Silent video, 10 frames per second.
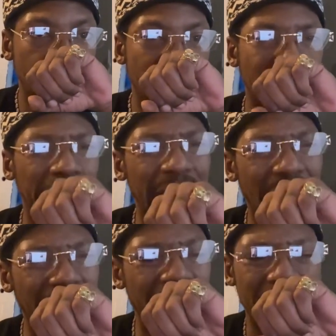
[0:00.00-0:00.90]
The
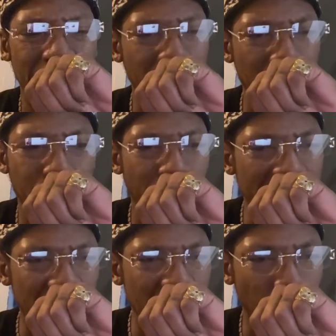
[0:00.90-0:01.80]
vanilla is very
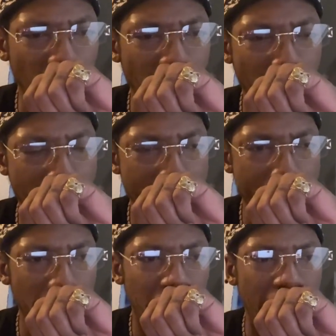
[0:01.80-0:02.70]
present as well.
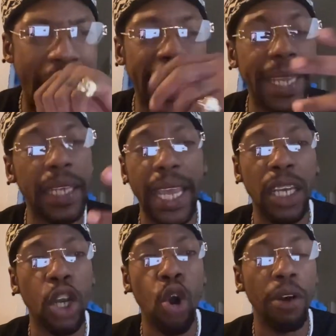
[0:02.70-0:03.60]
I get like
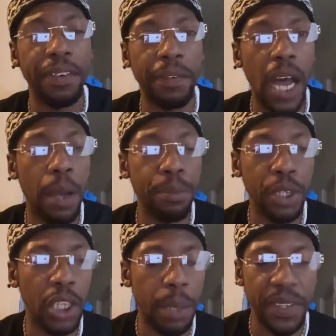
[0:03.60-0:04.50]
a coffee vibe,
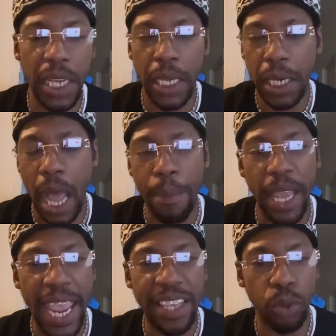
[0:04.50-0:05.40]
you know what I'm saying? I'm a
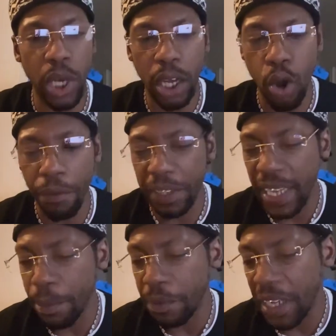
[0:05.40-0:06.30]
hazelnut coffee
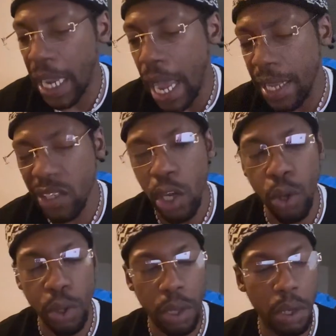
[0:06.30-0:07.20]
type of a guy, so
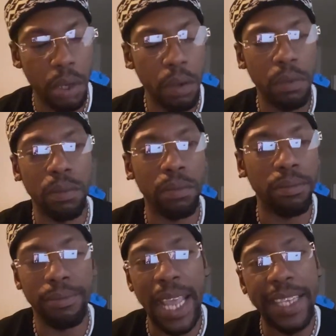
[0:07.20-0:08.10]

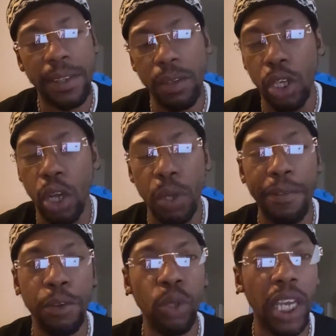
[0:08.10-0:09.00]
that's, you know,
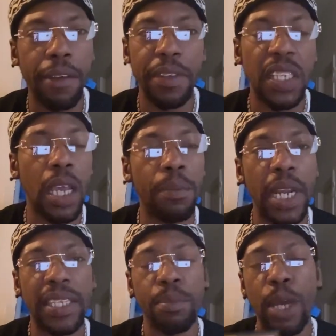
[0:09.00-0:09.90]
if you're looking for something
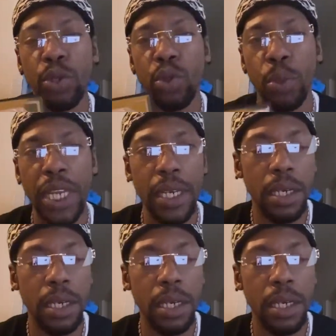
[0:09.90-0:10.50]
that smells sweet,